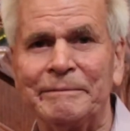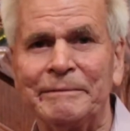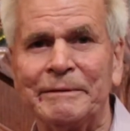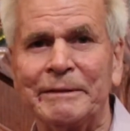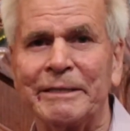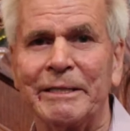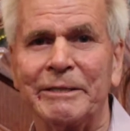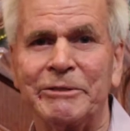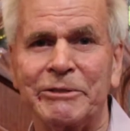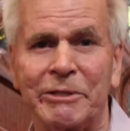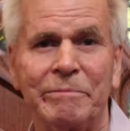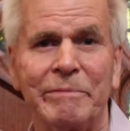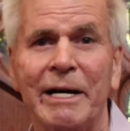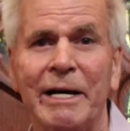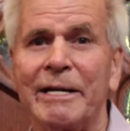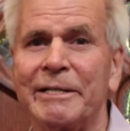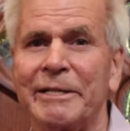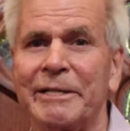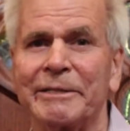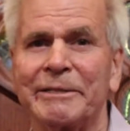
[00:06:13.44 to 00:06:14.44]

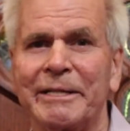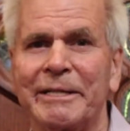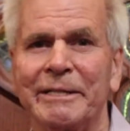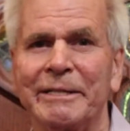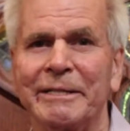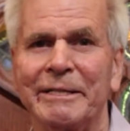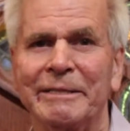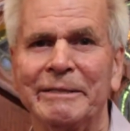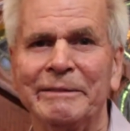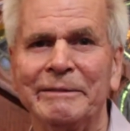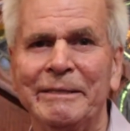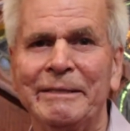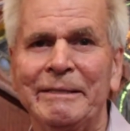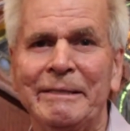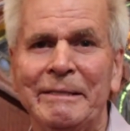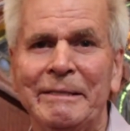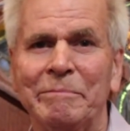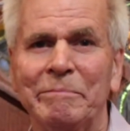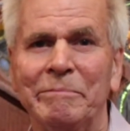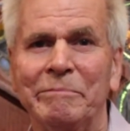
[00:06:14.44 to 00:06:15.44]
dramatic,
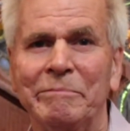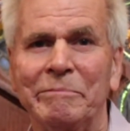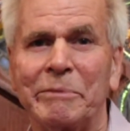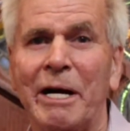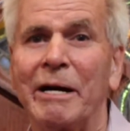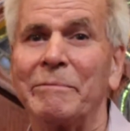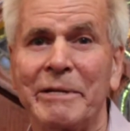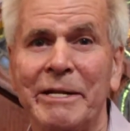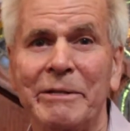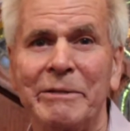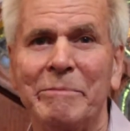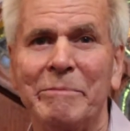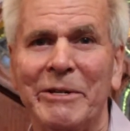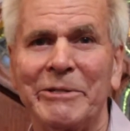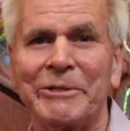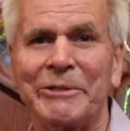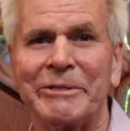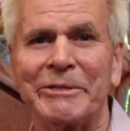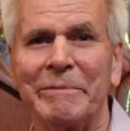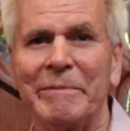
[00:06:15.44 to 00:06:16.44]
probably the
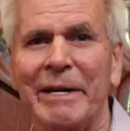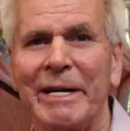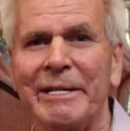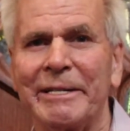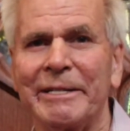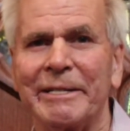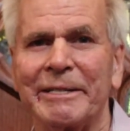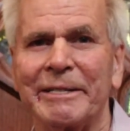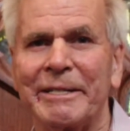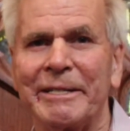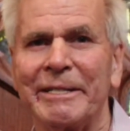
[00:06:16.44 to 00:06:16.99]
most dramatic